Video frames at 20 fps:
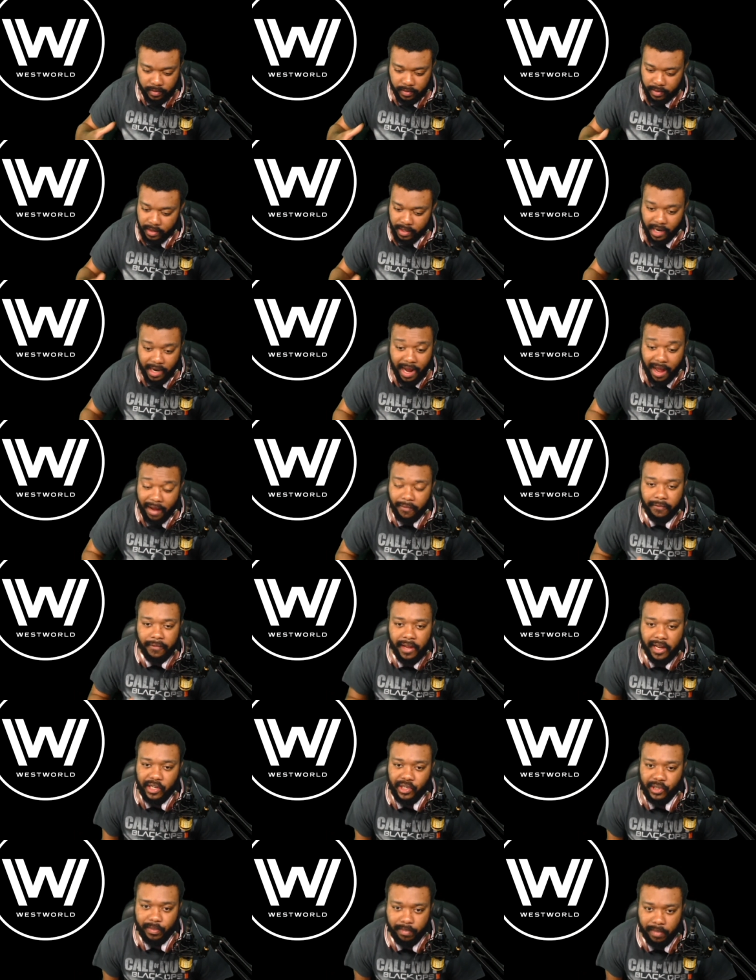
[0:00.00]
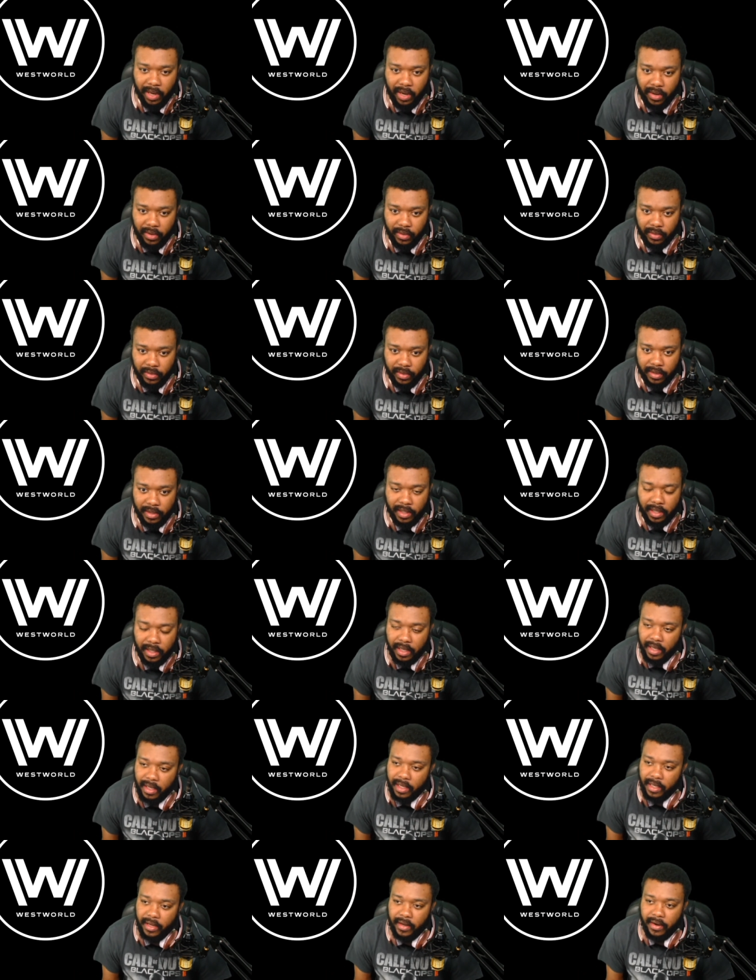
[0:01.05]
they're not flesh and bone.
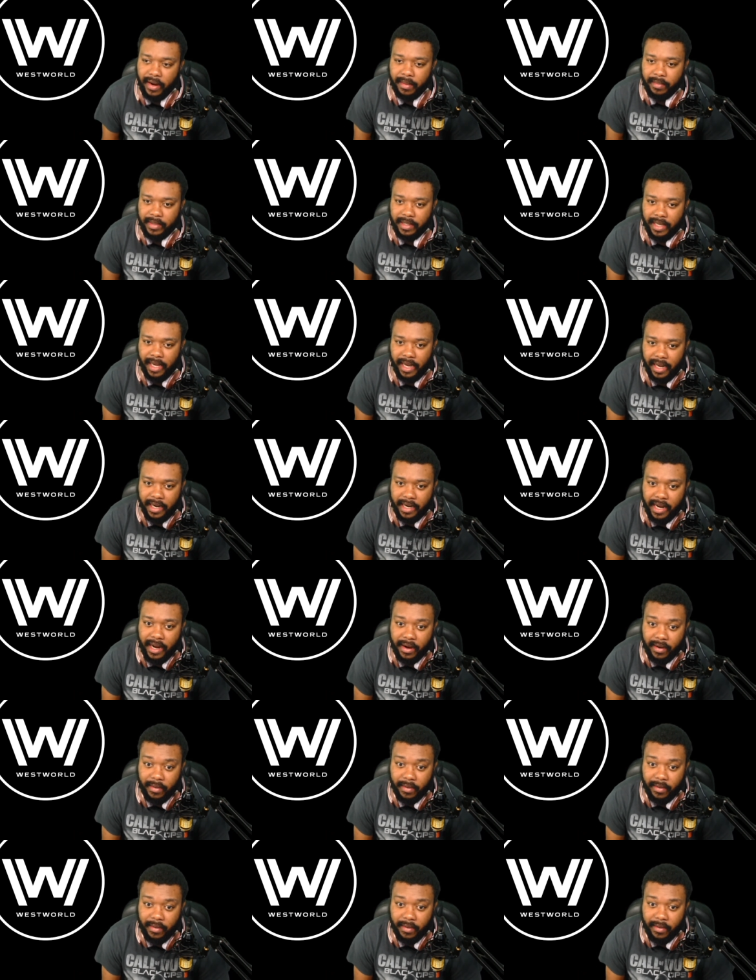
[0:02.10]
You know what I'm saying?